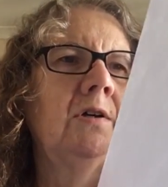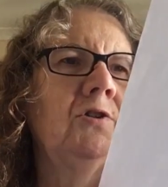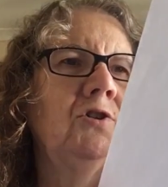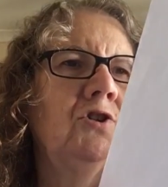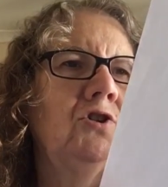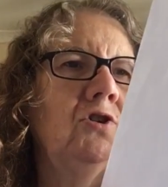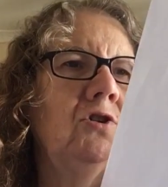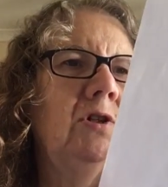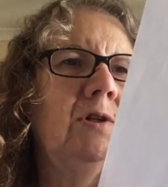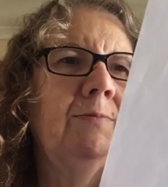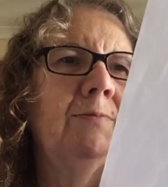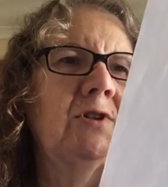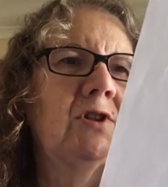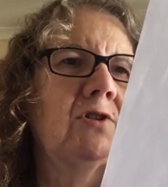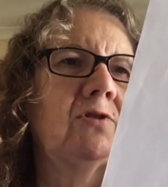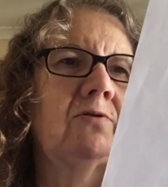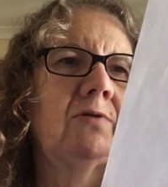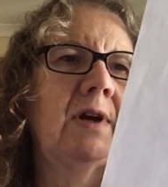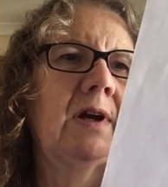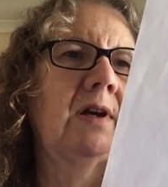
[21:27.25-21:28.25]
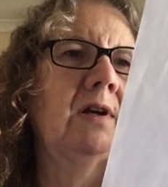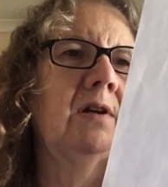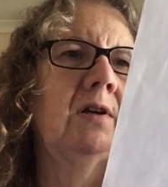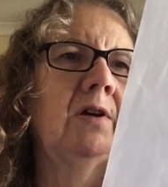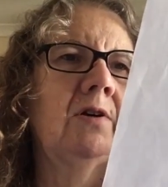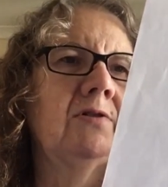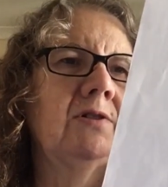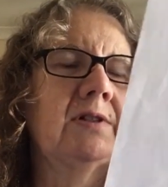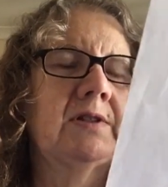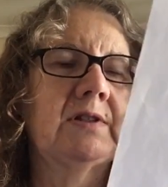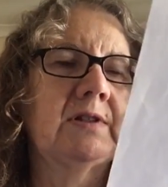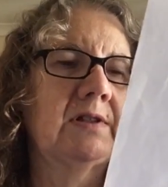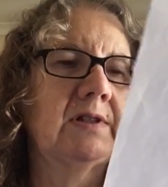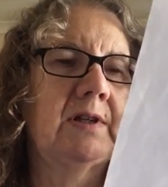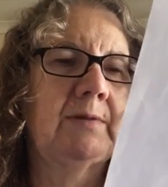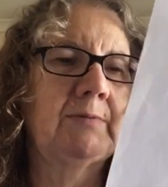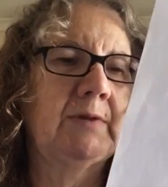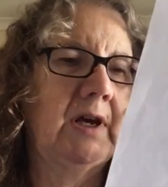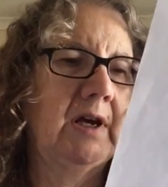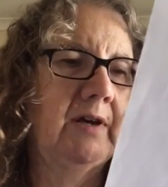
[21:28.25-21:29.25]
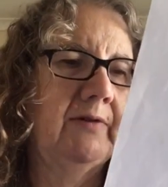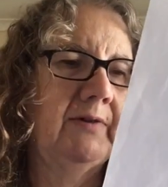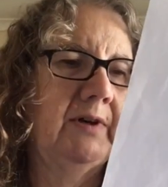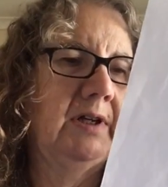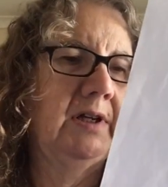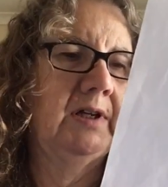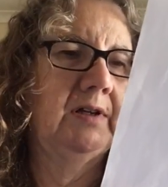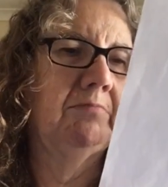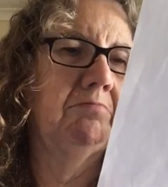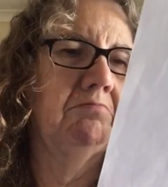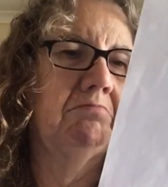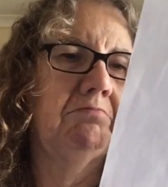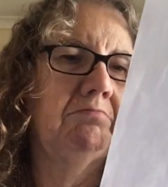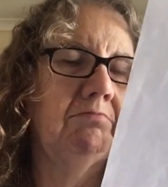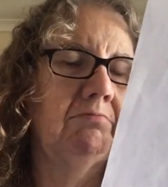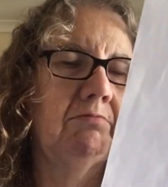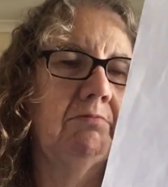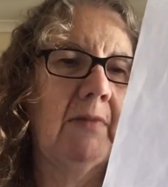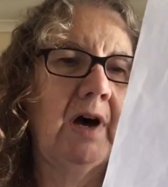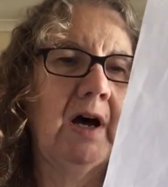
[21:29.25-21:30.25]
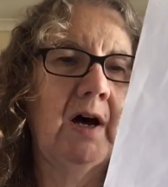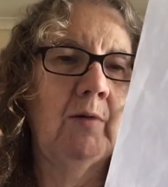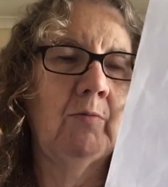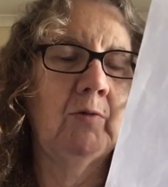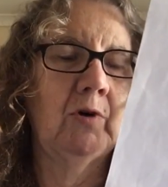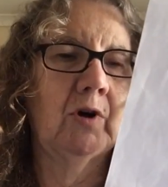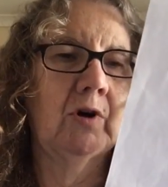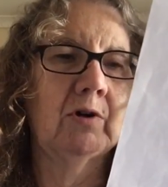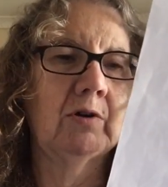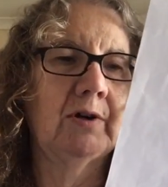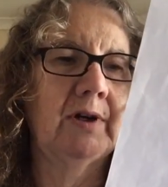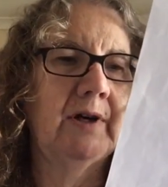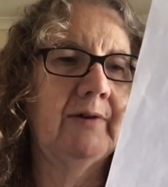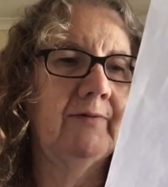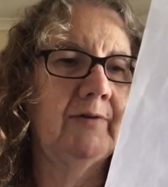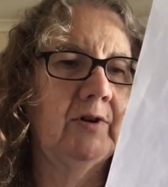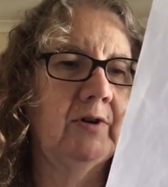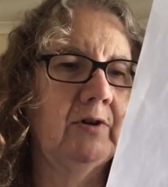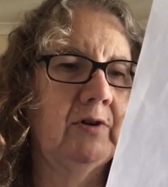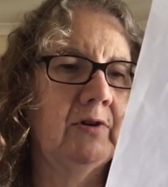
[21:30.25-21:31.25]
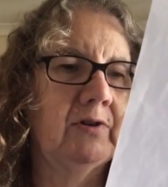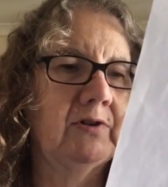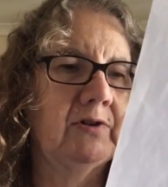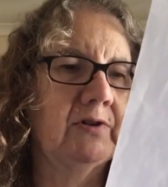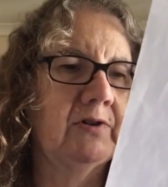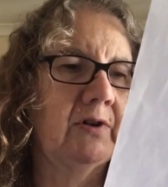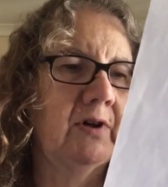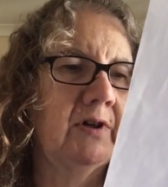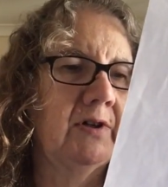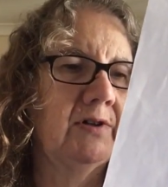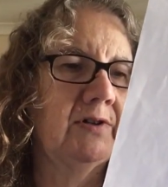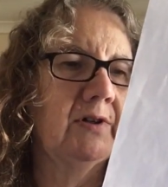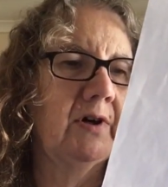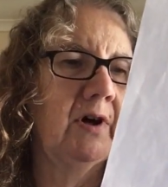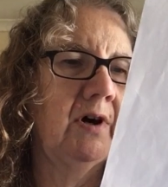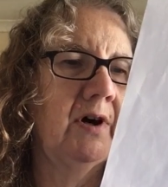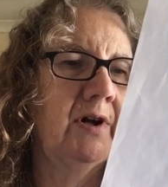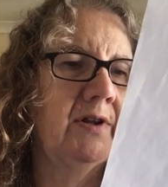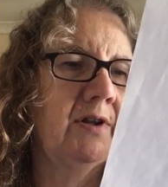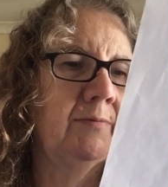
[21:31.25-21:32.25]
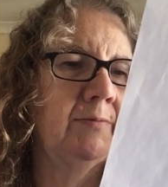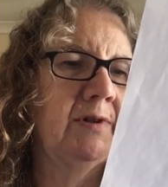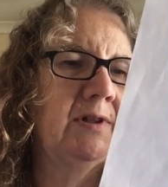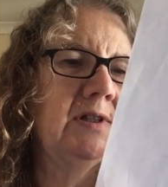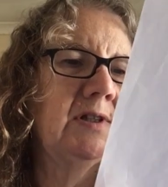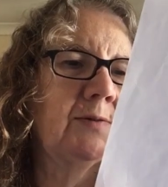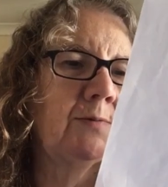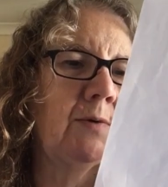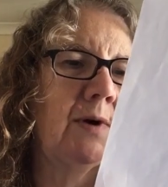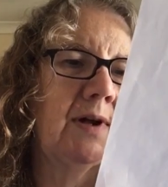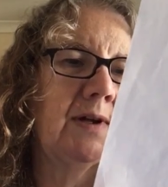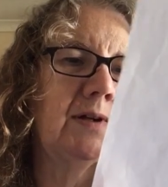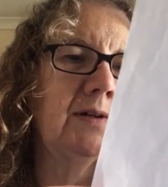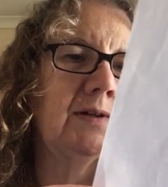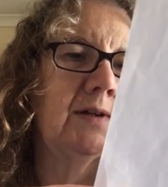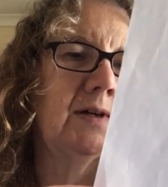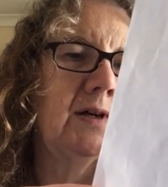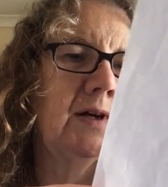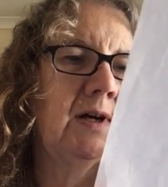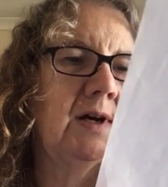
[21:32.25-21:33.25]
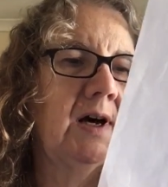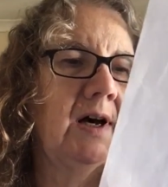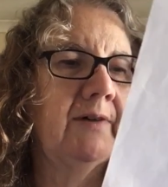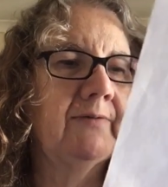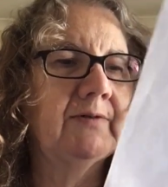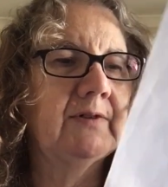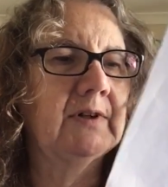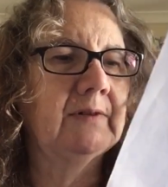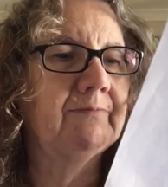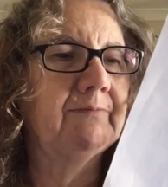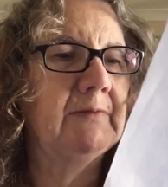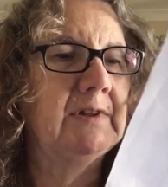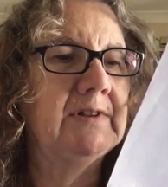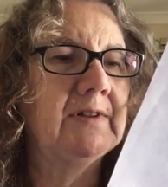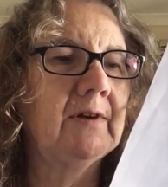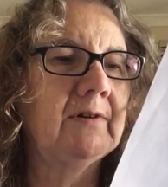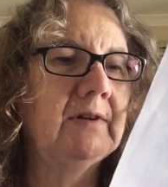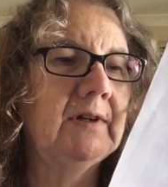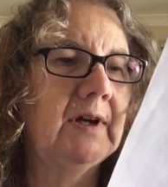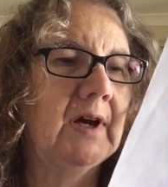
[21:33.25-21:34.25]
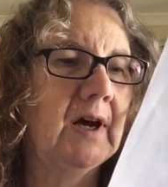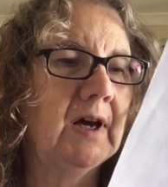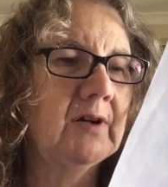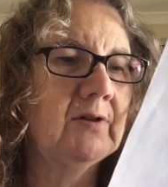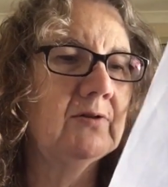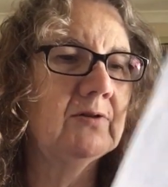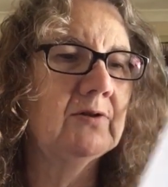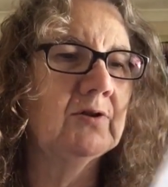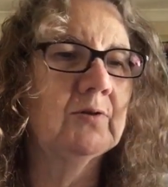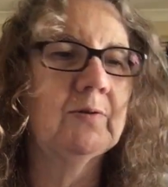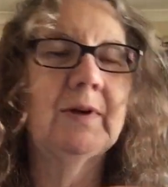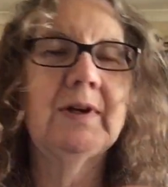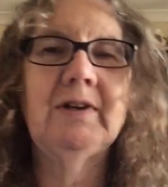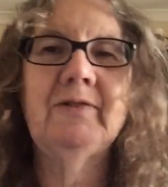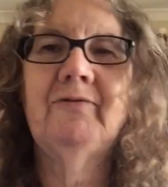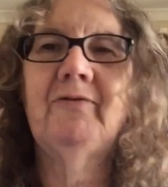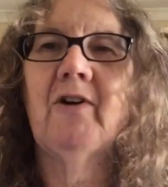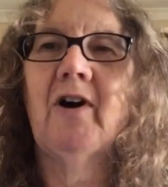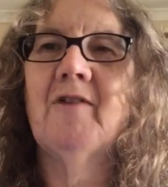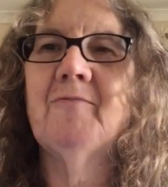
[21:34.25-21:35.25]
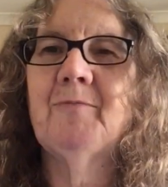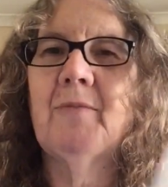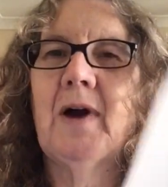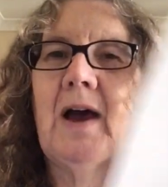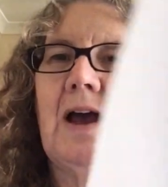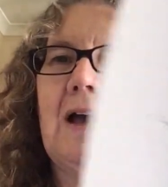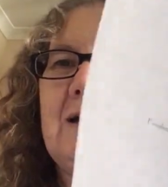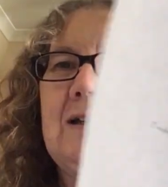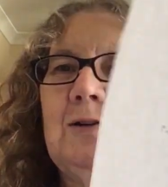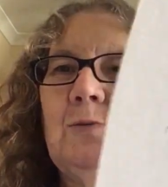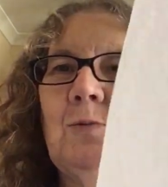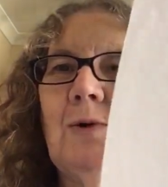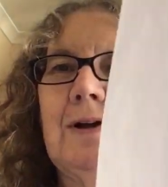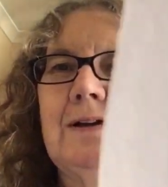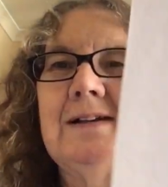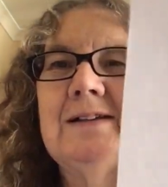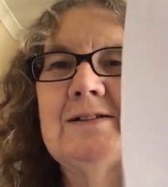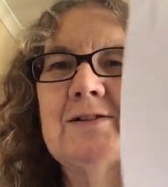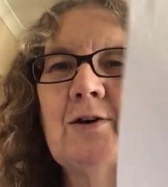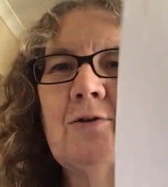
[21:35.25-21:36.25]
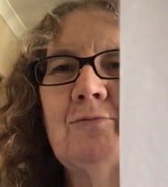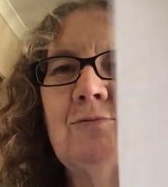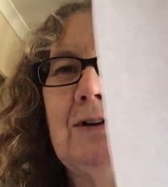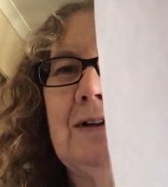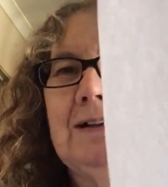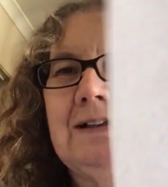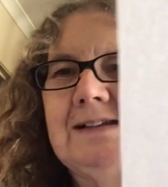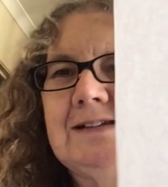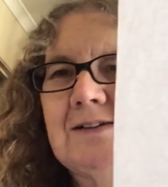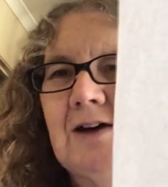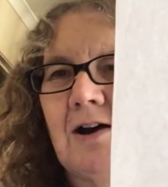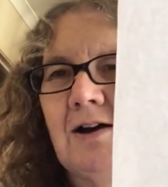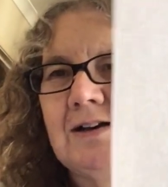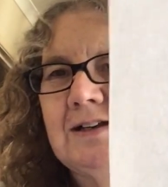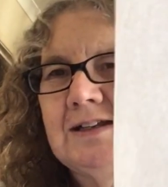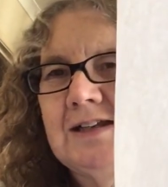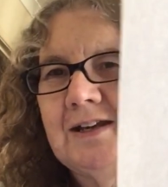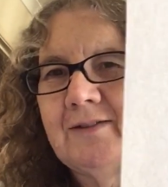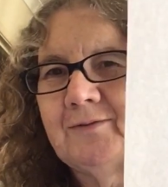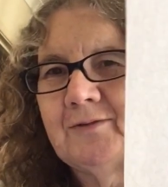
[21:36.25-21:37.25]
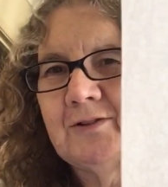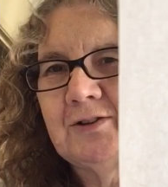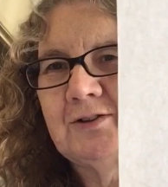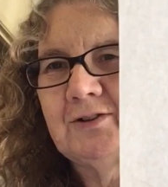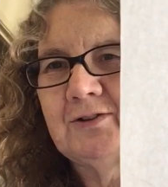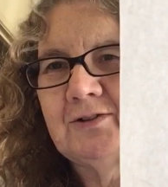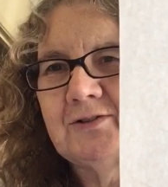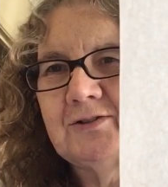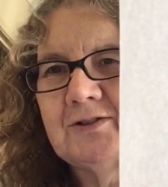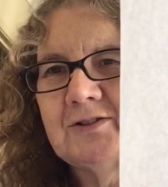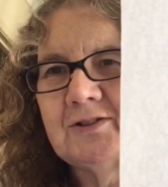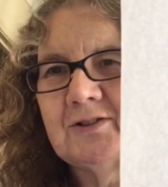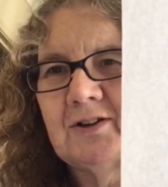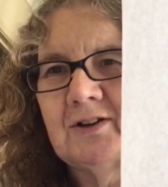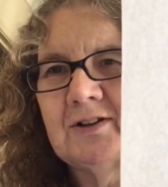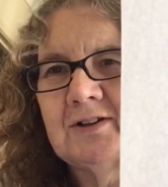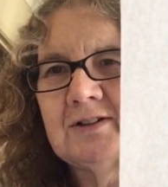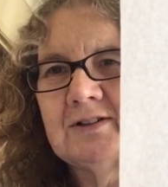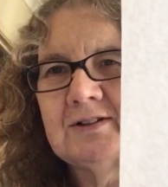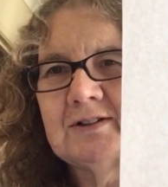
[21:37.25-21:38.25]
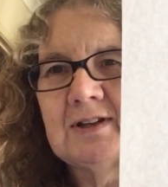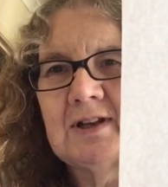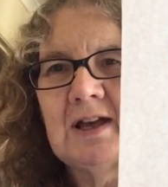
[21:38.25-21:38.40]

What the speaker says: Judy Mastrangelo doesn't seem to have any artwork on Heaven and Earth Designs either, but this one after is only 125 by 81. It's a really tiny Heaven and Earth Design,